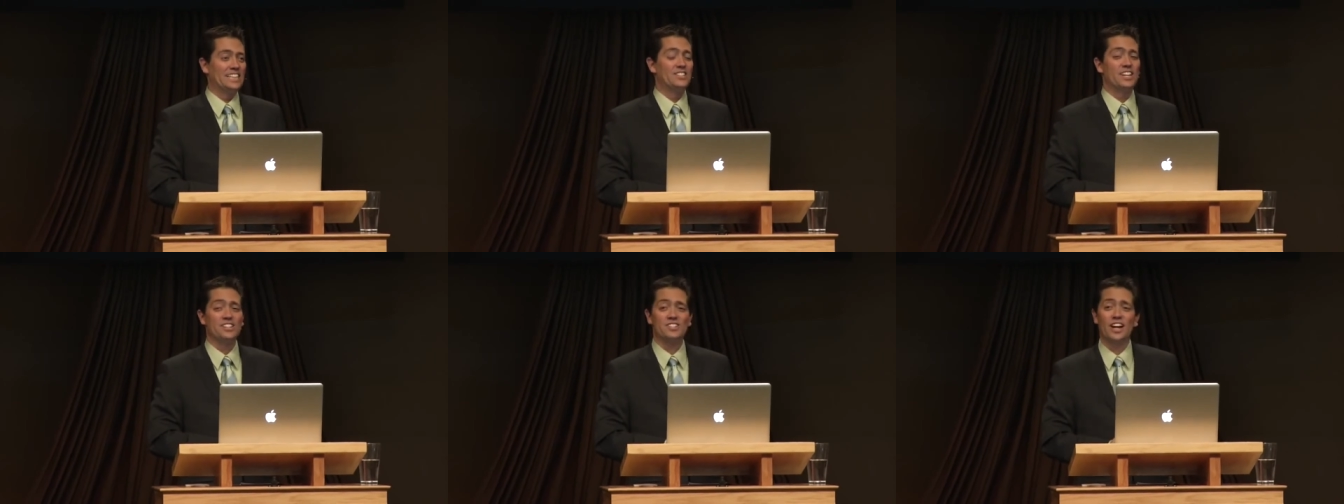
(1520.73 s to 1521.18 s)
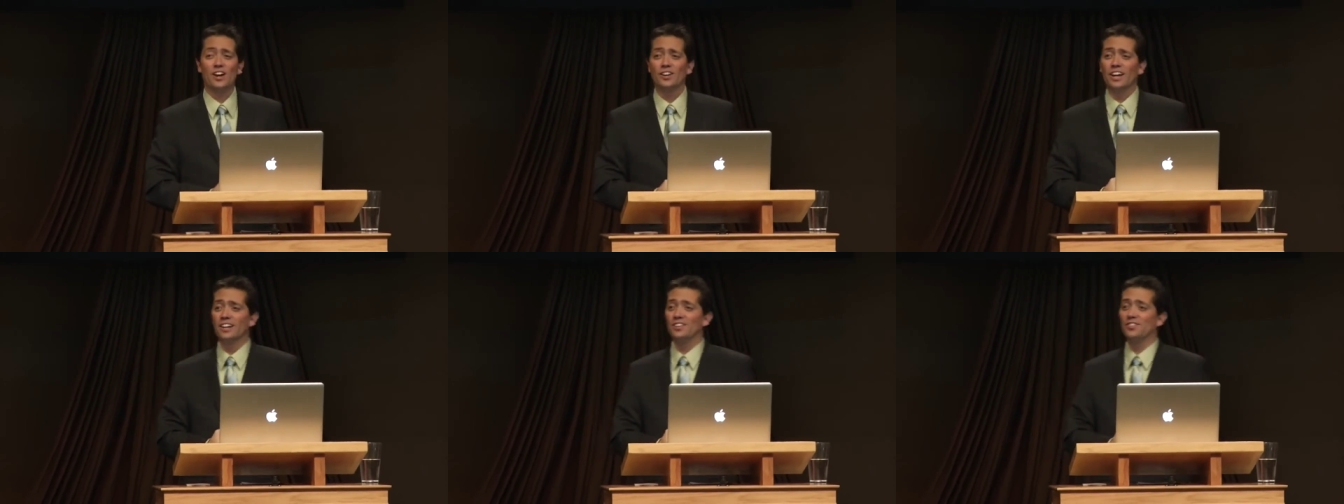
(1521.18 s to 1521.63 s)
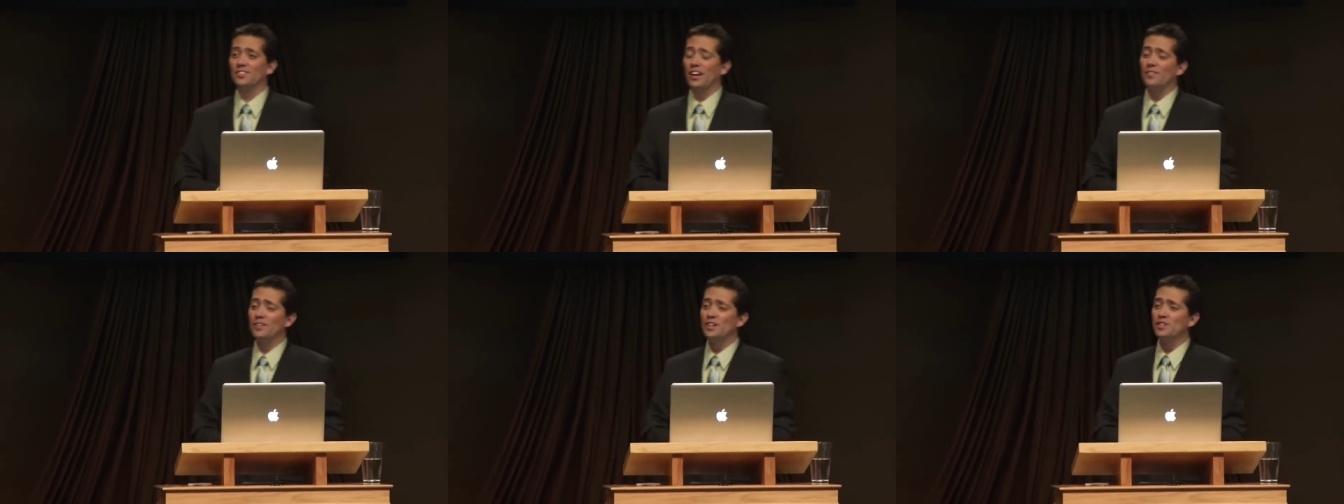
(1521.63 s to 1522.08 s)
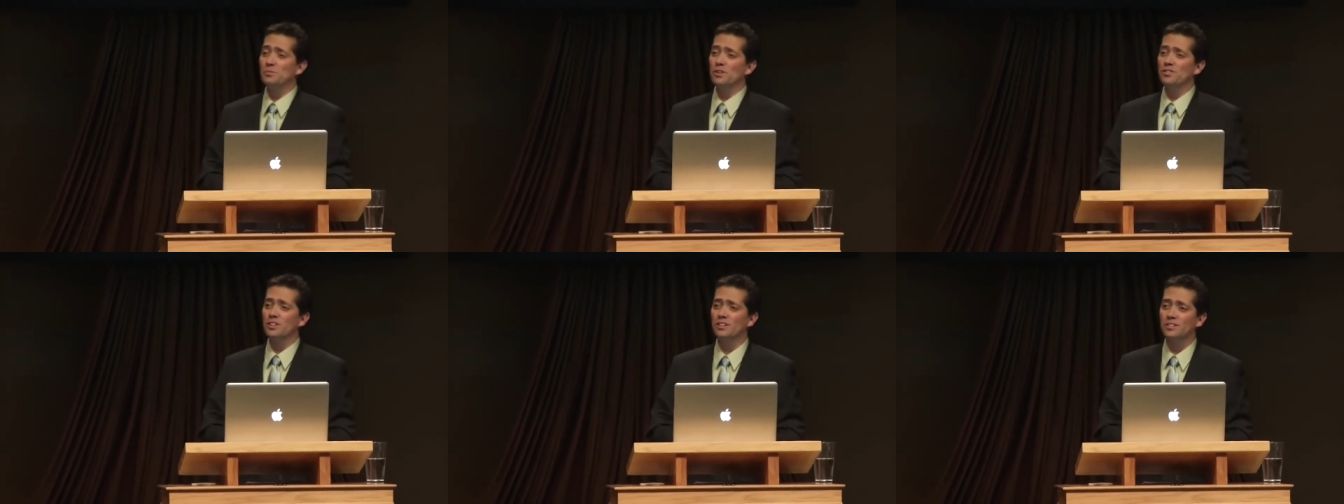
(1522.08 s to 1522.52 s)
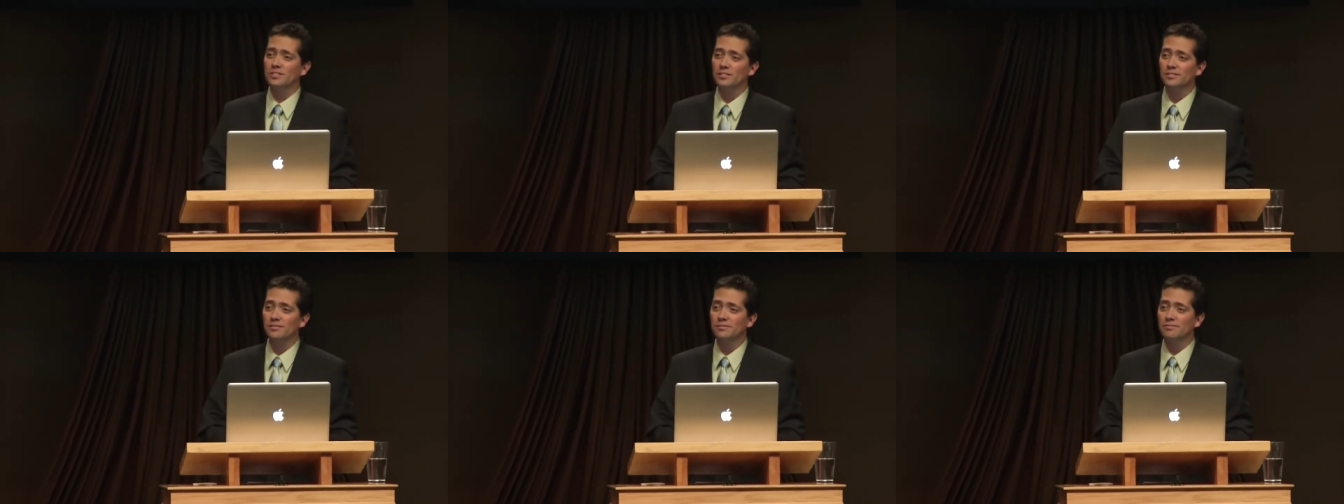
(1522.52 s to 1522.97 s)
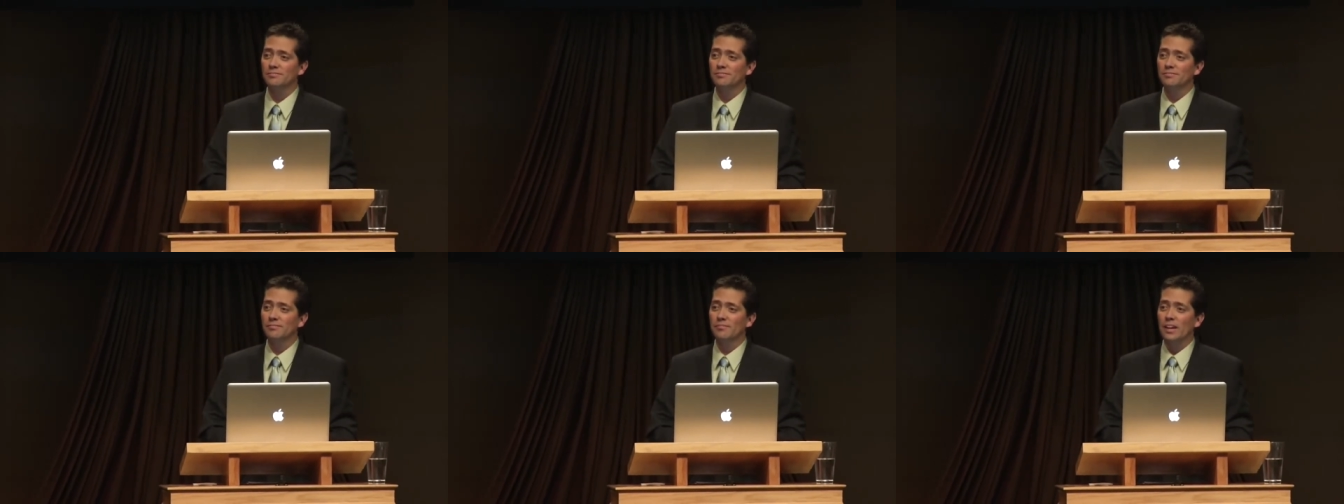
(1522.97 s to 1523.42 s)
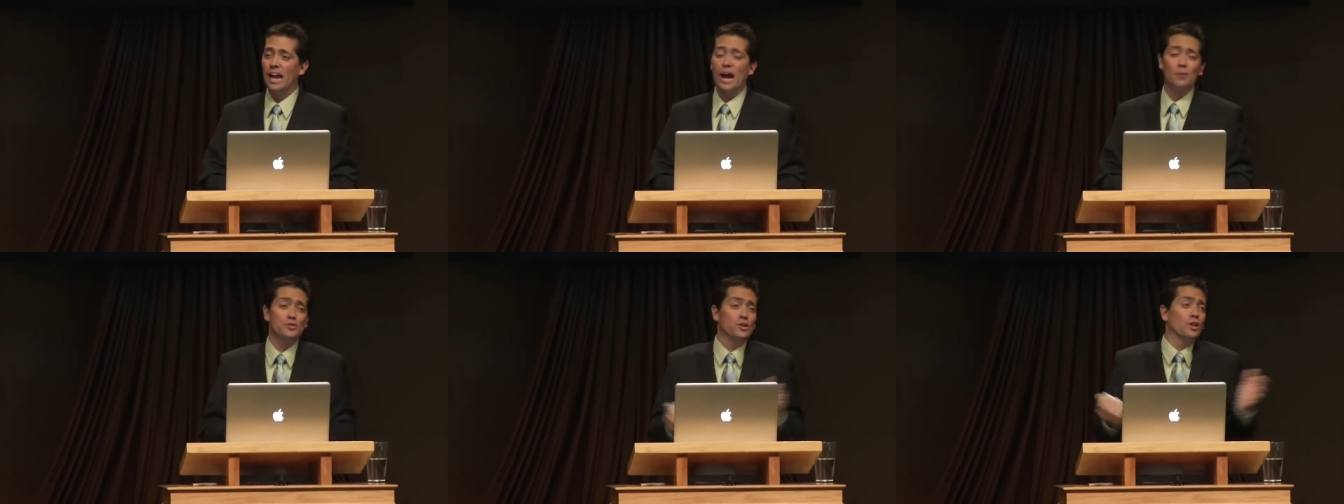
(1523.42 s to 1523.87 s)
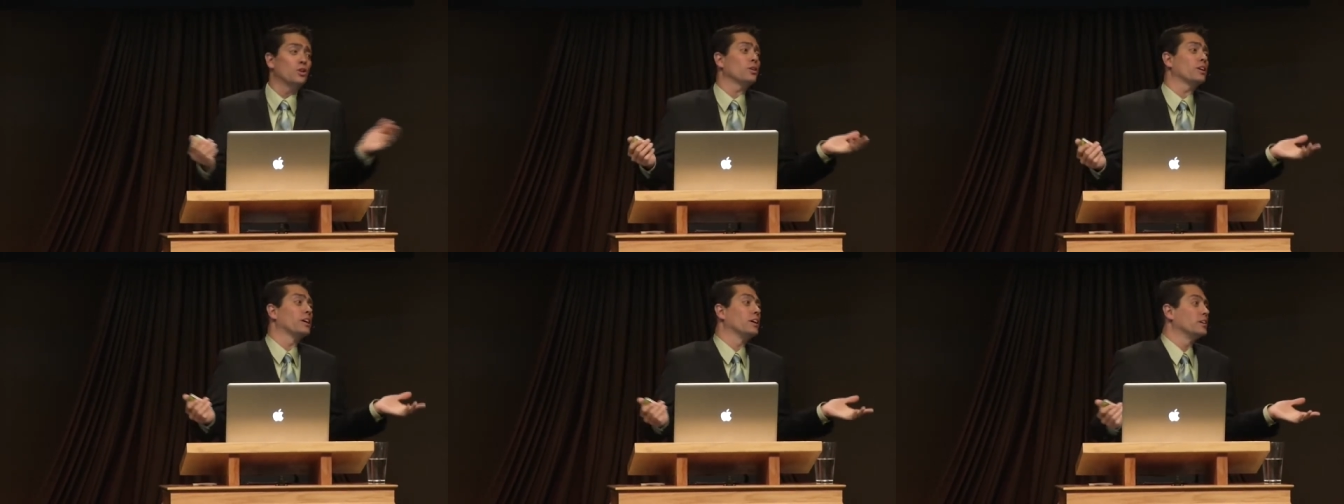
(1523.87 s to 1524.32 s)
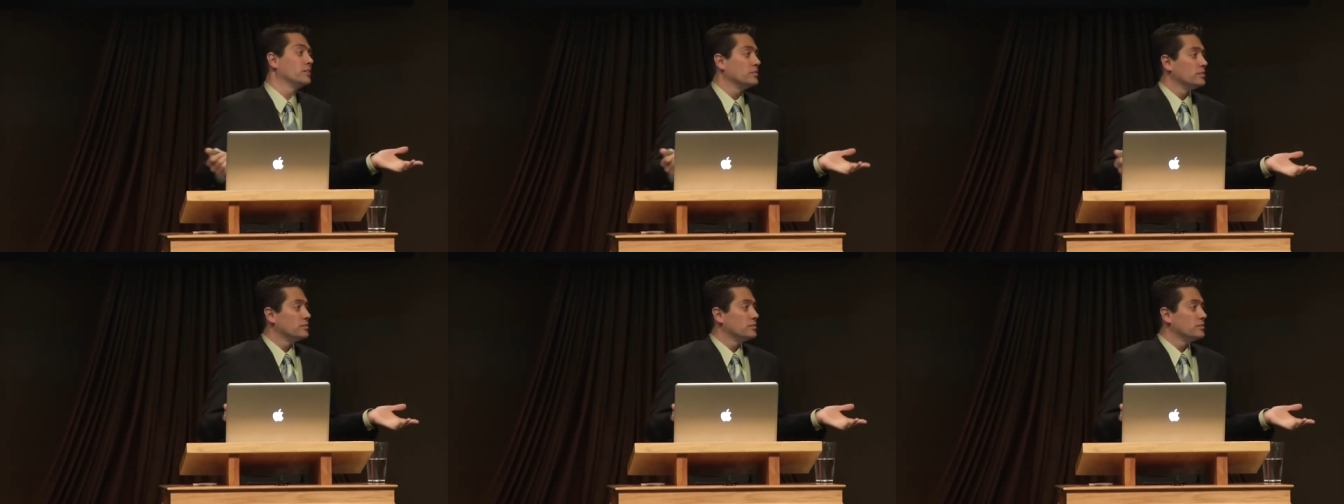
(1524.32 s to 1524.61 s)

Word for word: Does that sound like 70s music? Absolutely.